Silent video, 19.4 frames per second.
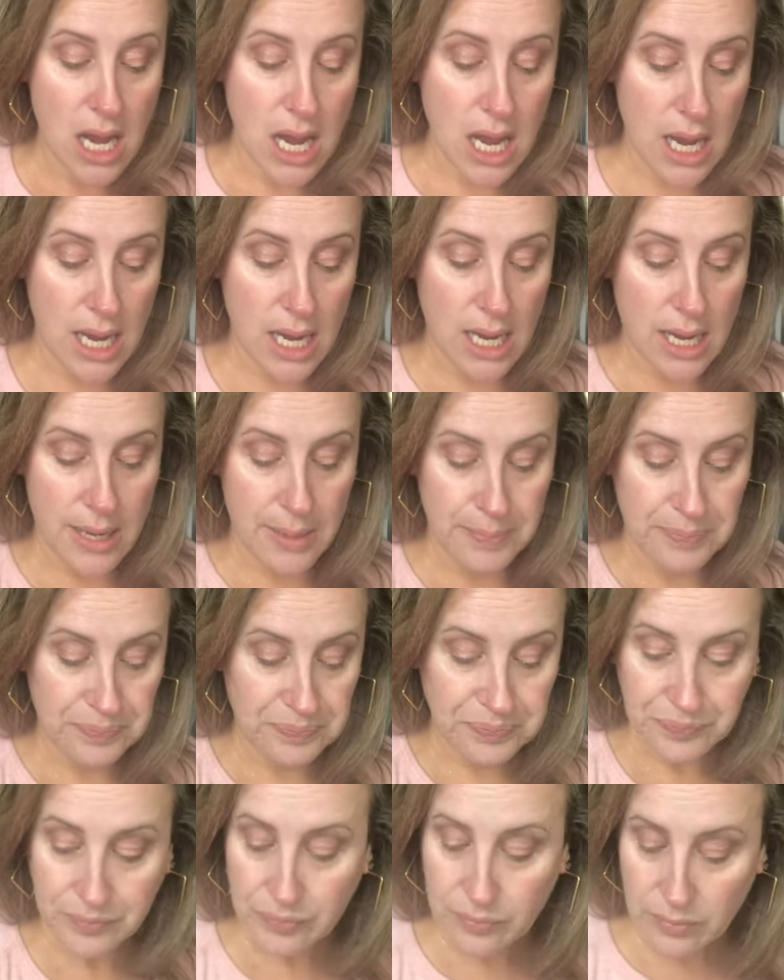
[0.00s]
Um,
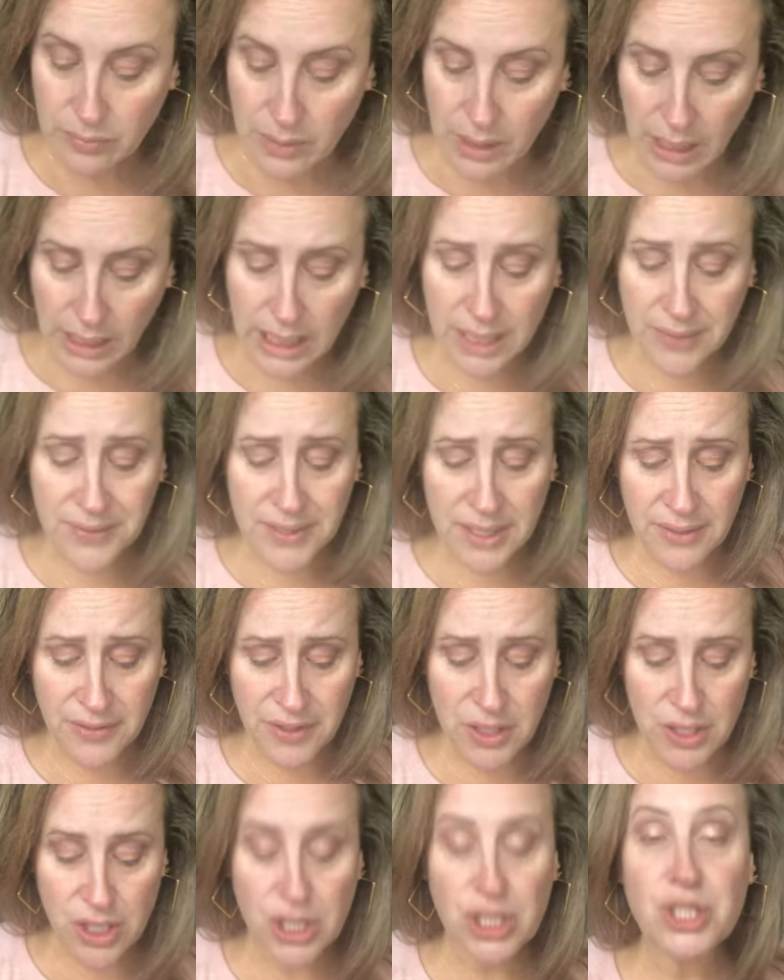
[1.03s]
even if
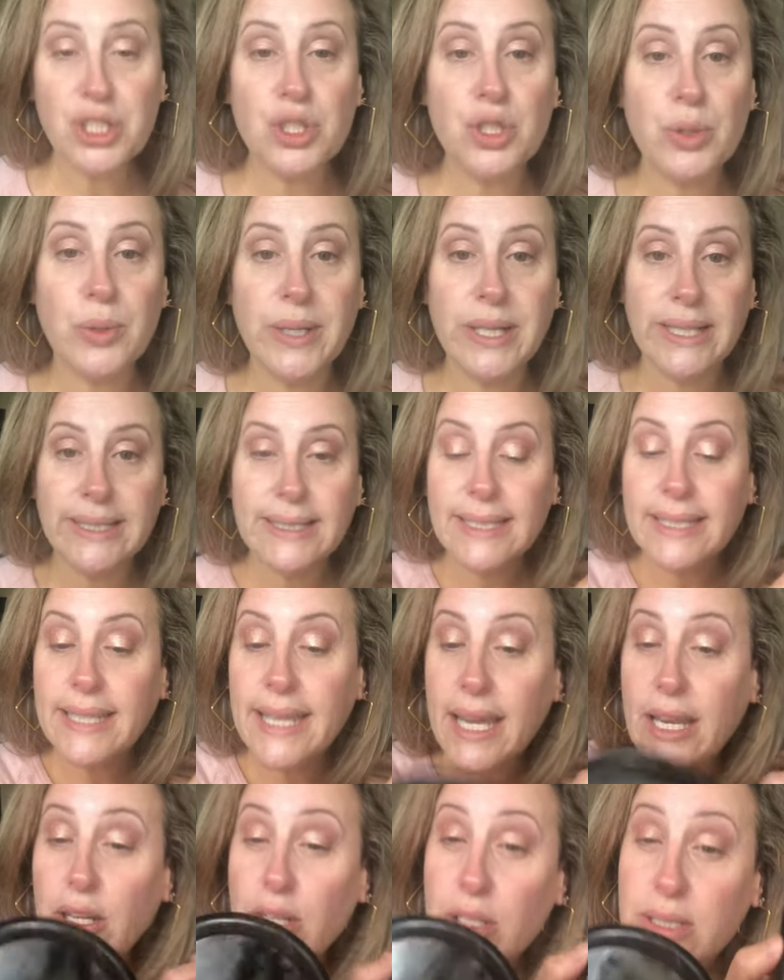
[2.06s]
you're just joining to
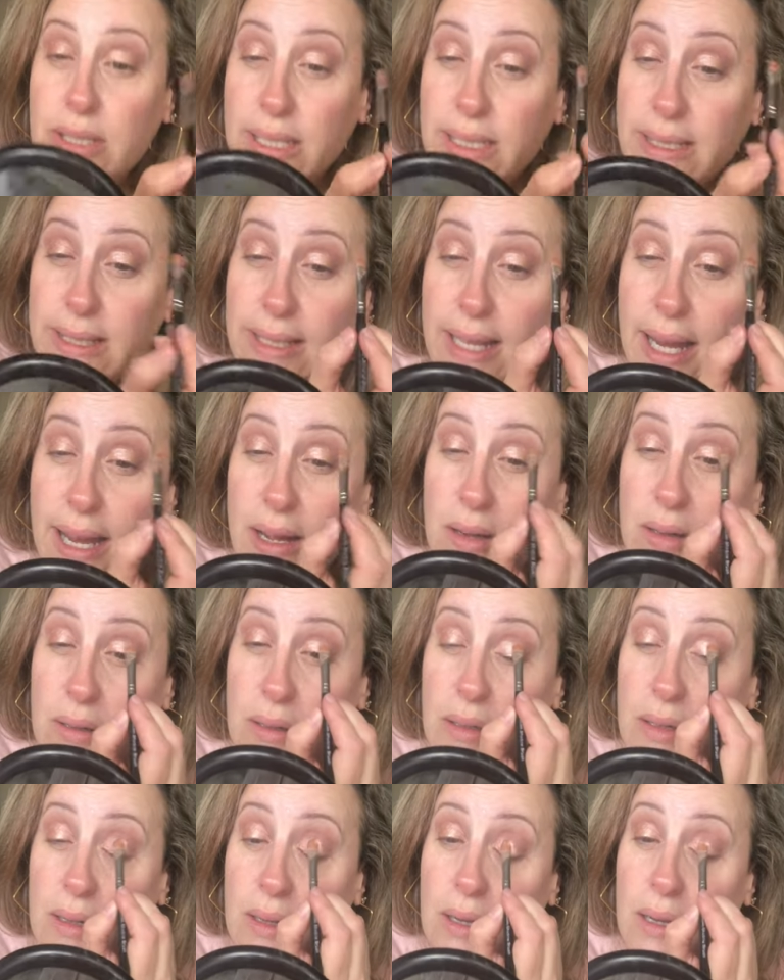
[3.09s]
get your discount
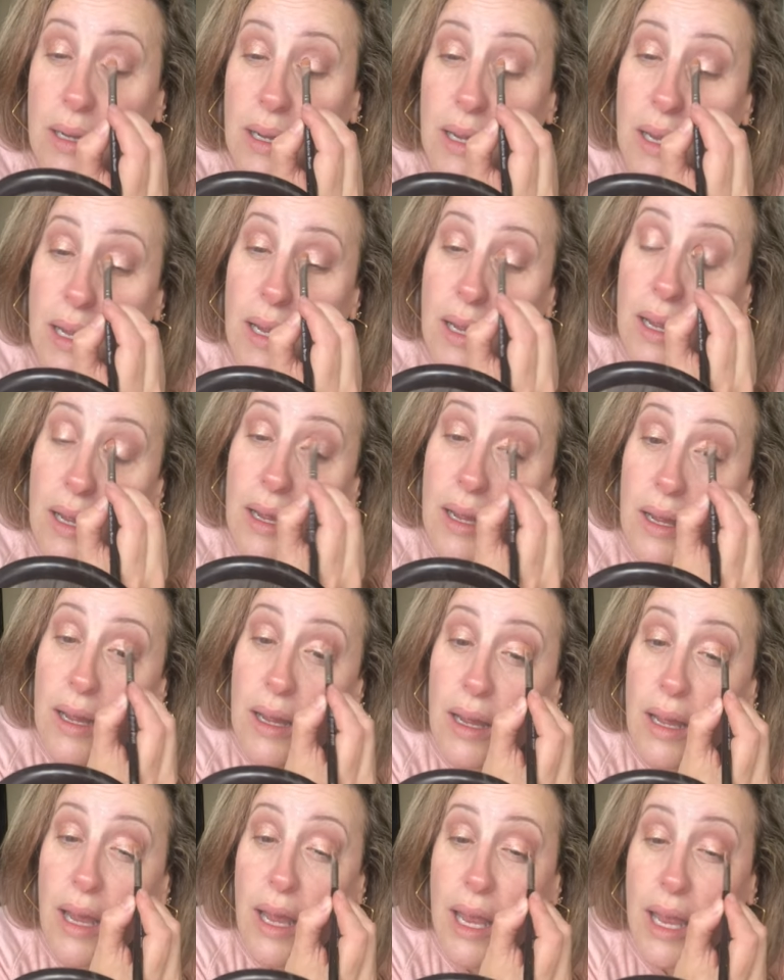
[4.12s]

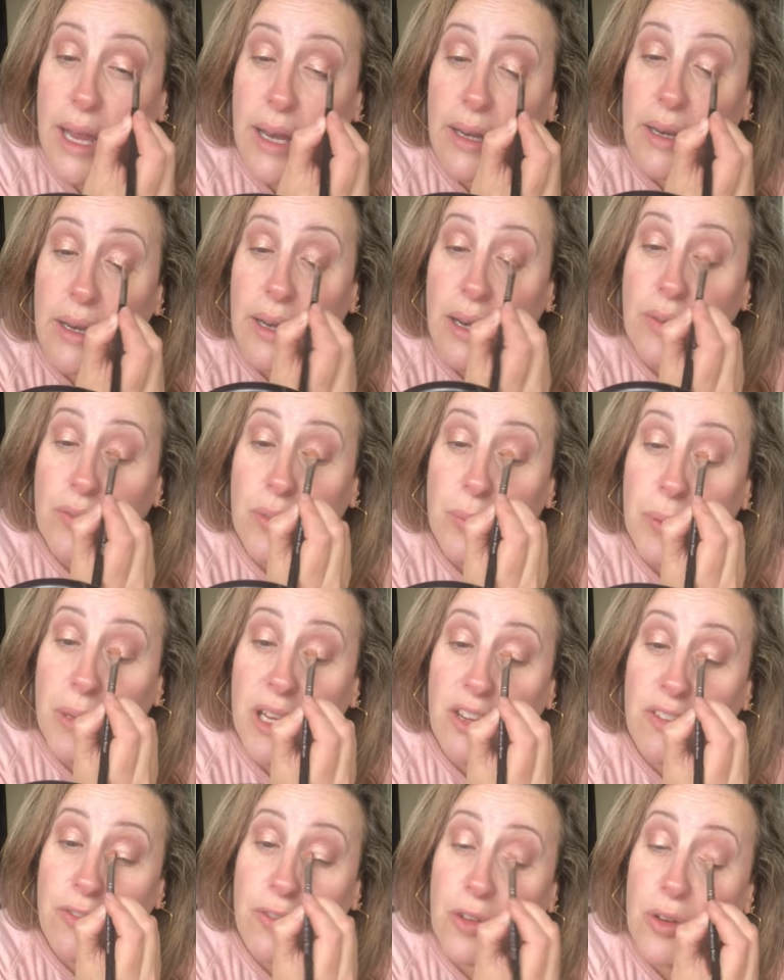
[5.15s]
and never
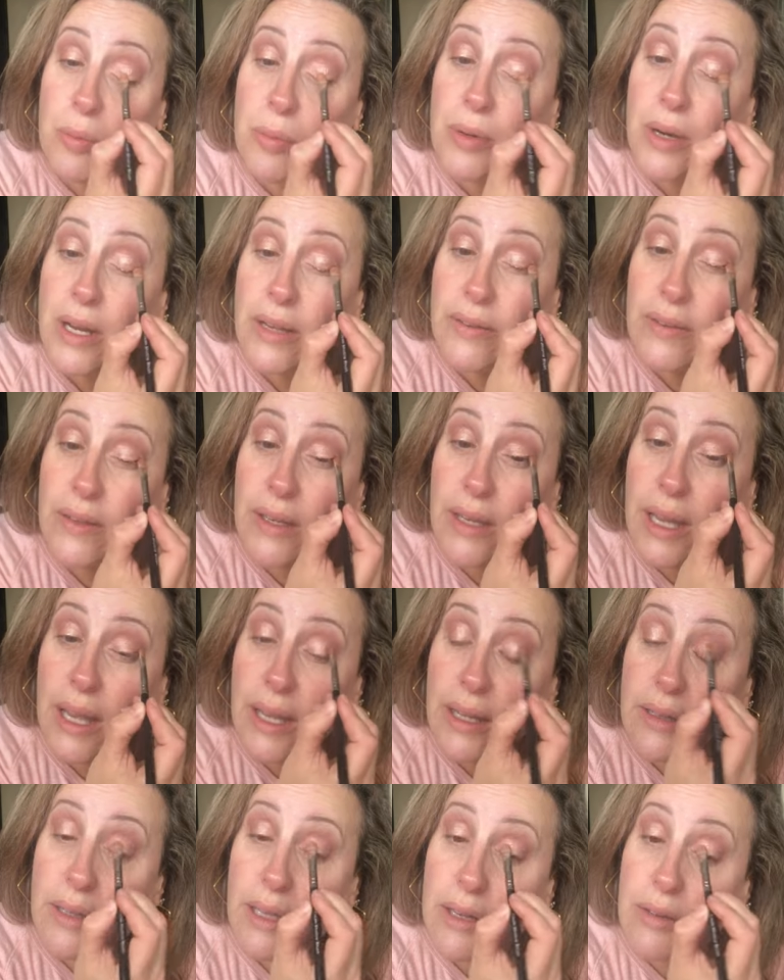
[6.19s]
pay full price
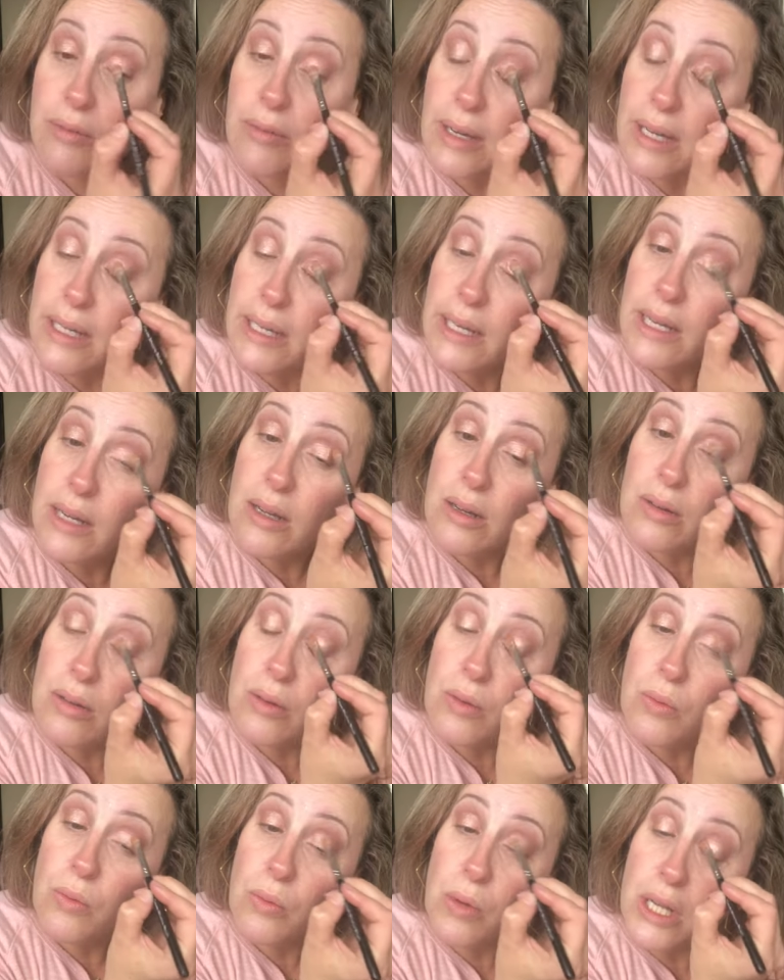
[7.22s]
again. Like right
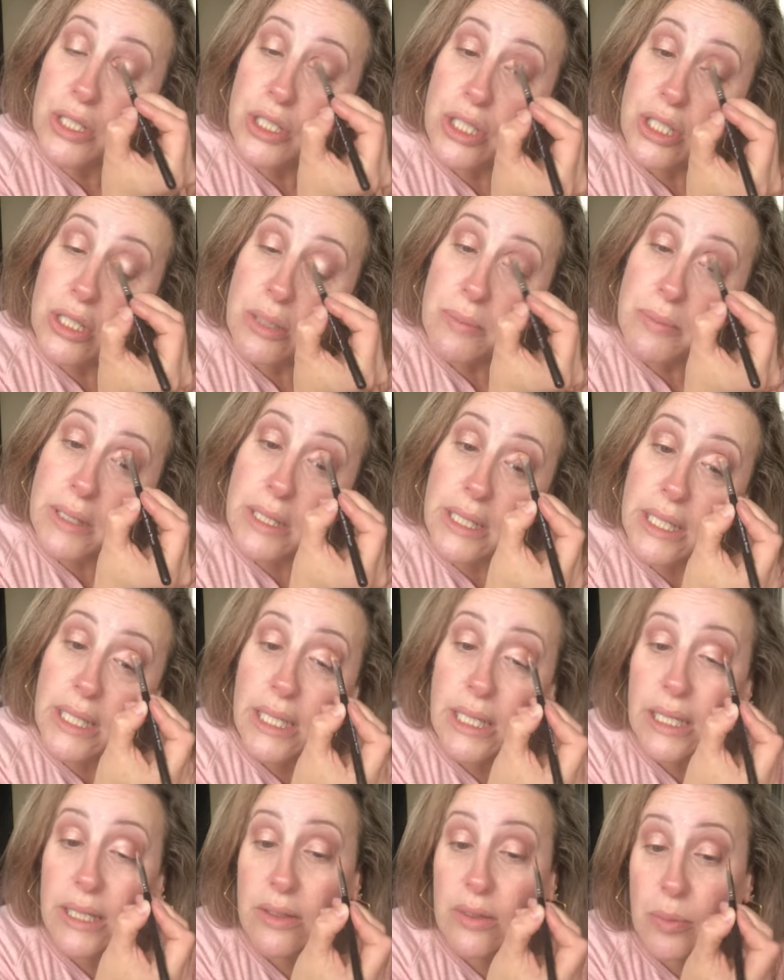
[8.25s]
now, watching your
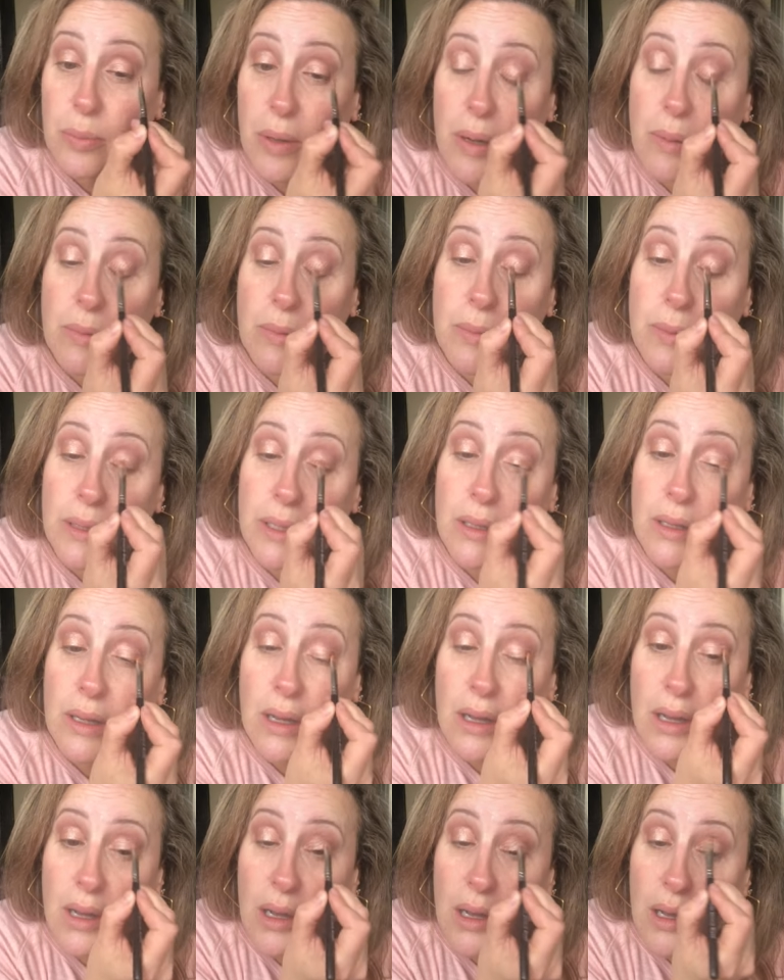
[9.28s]
money is probably
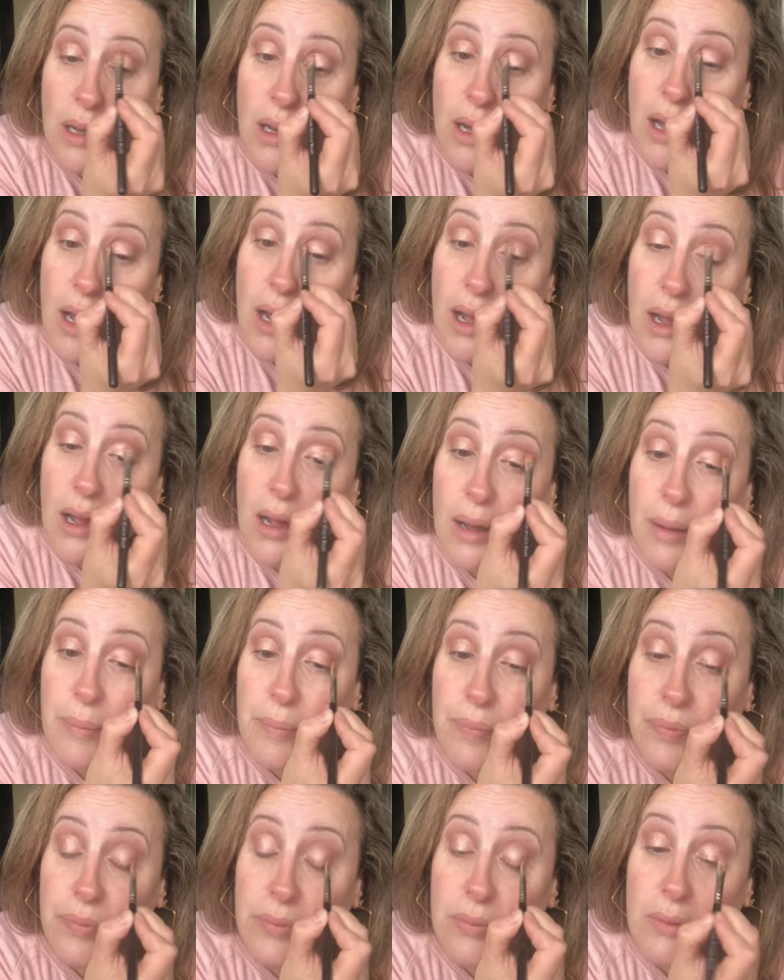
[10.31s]

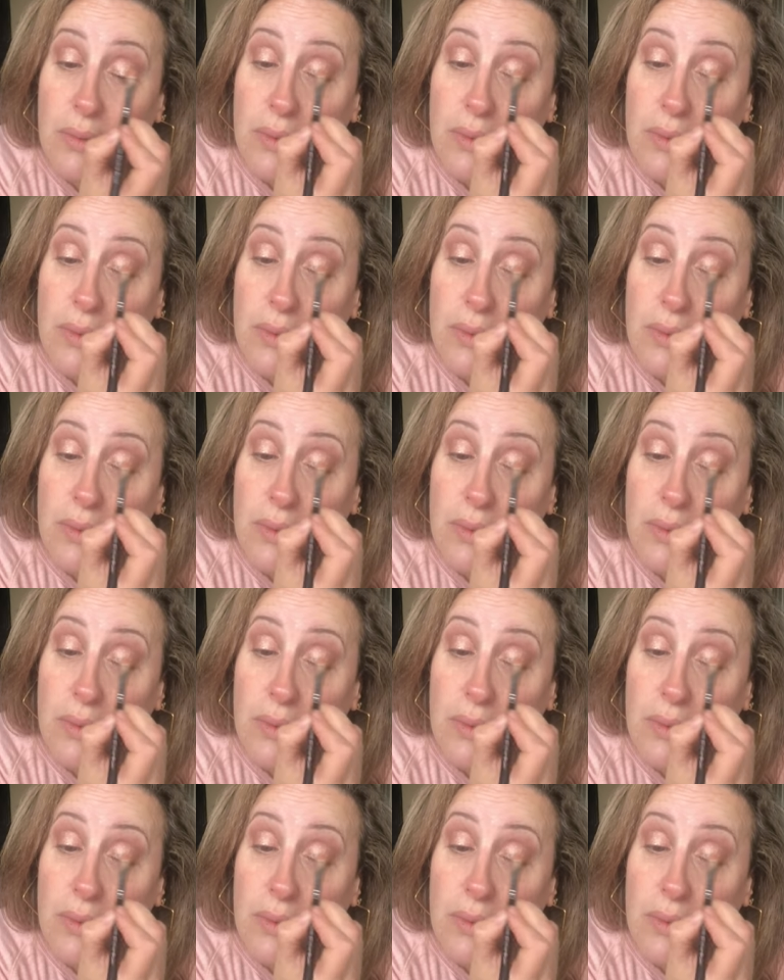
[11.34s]
um,